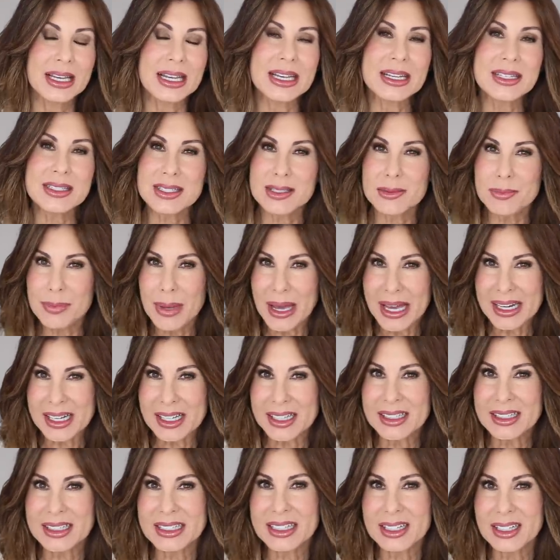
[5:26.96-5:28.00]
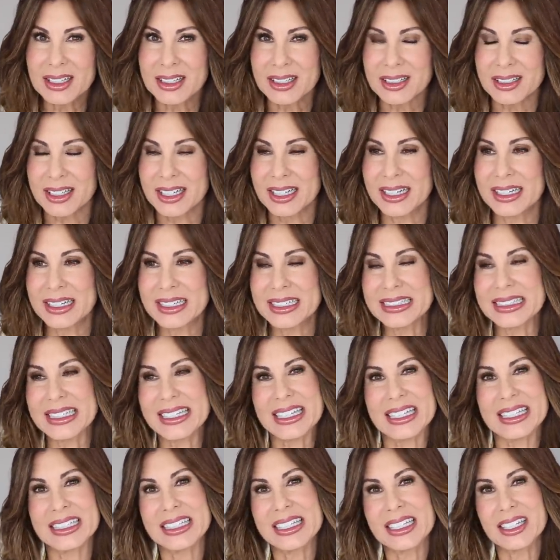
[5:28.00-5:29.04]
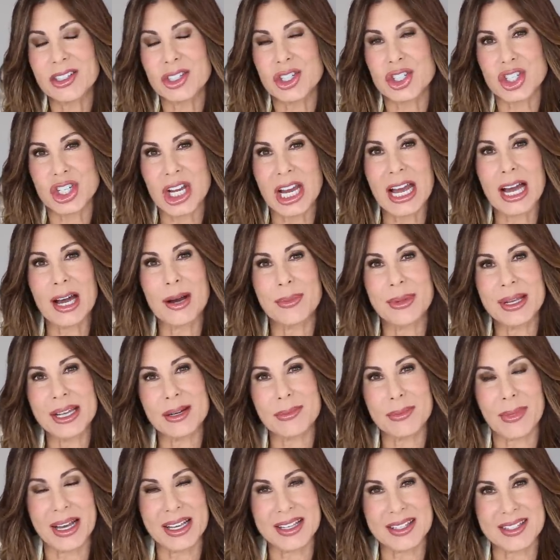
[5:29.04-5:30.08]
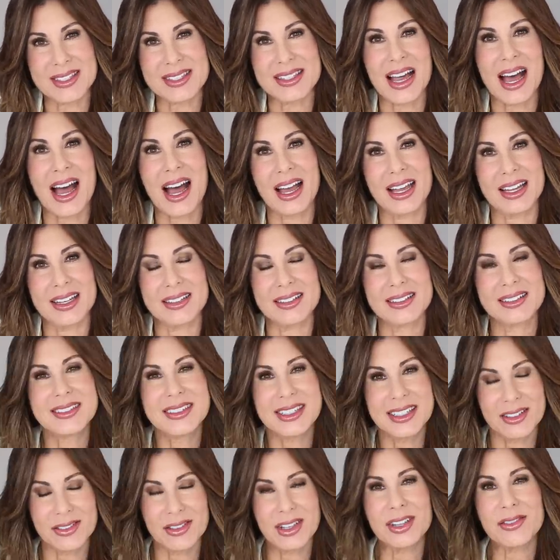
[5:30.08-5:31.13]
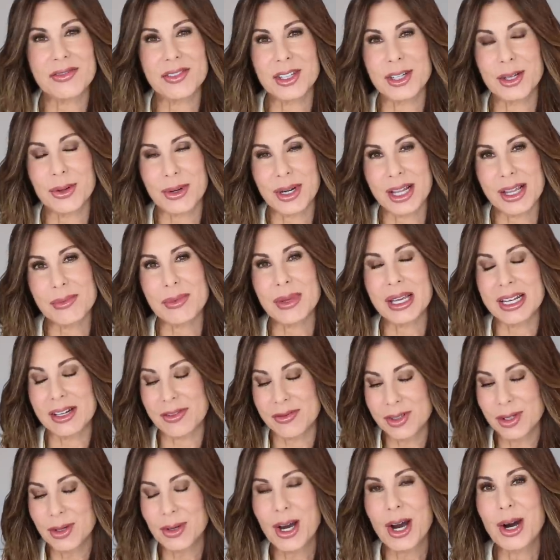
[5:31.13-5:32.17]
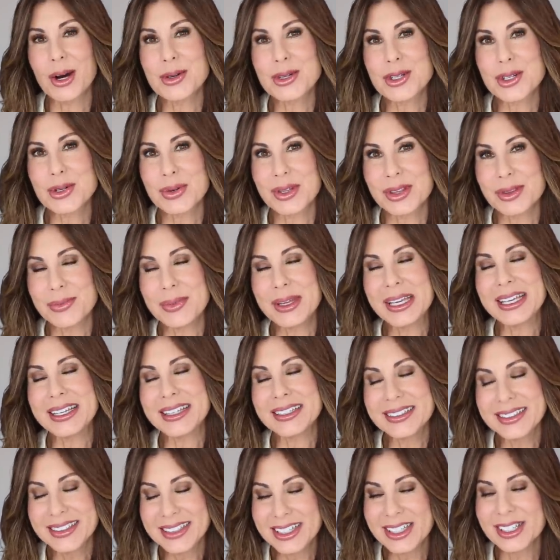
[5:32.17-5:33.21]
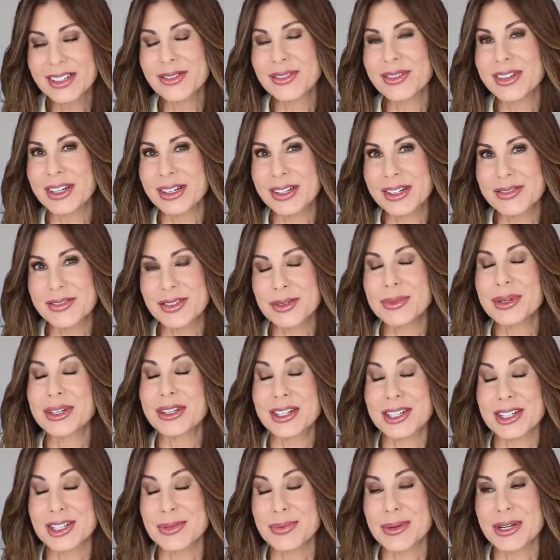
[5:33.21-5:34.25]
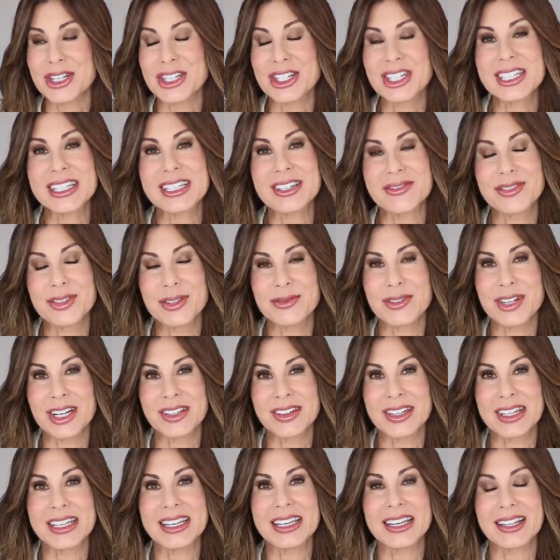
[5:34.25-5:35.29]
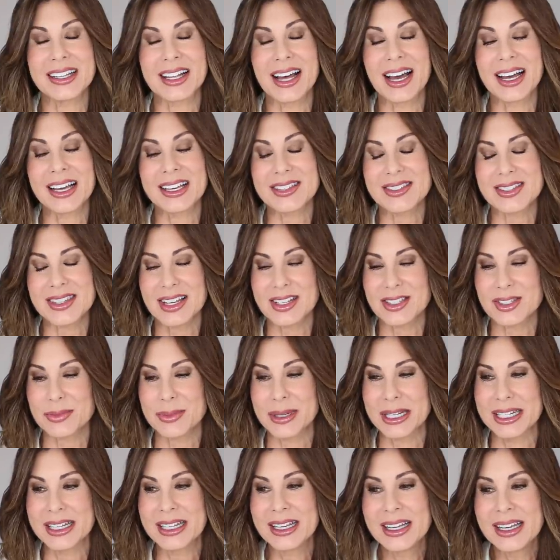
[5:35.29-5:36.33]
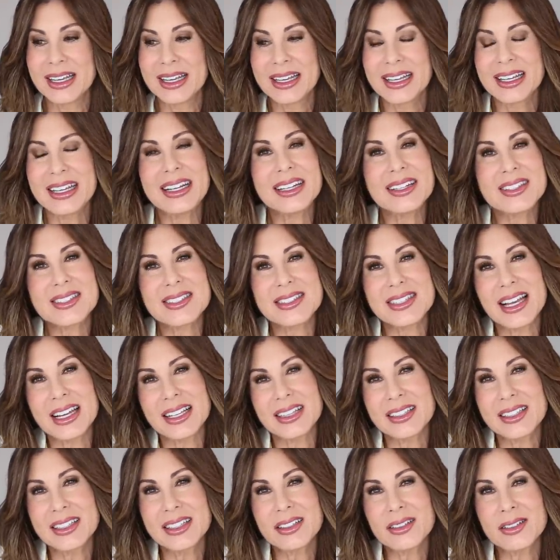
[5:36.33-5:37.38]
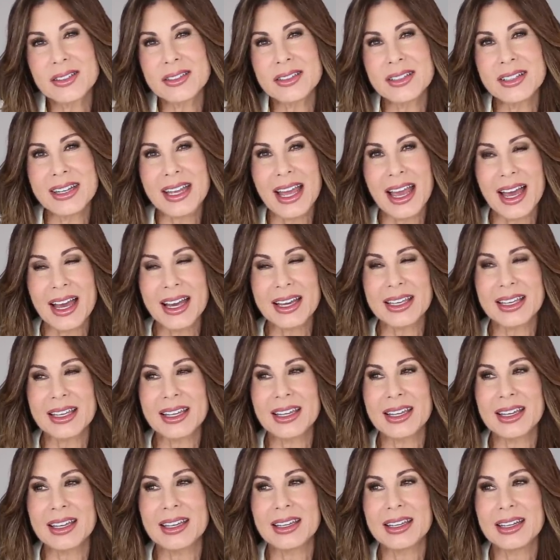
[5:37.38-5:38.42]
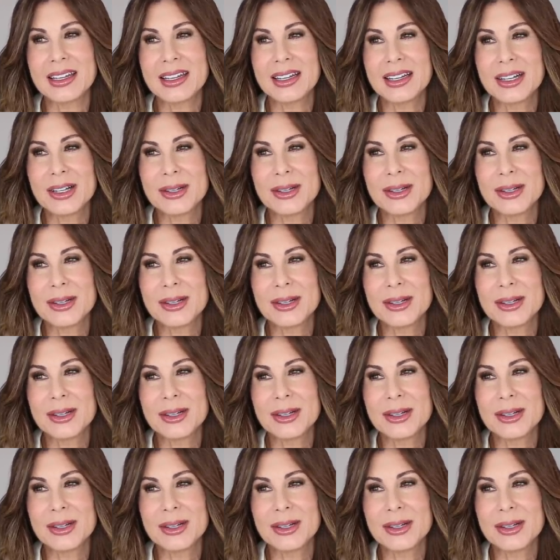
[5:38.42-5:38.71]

it's been a little, like a little jab in my side, if, if you know what I mean. If you coach with me, you're very familiar, especially if you've done the ELI assessment. It's that little nagging,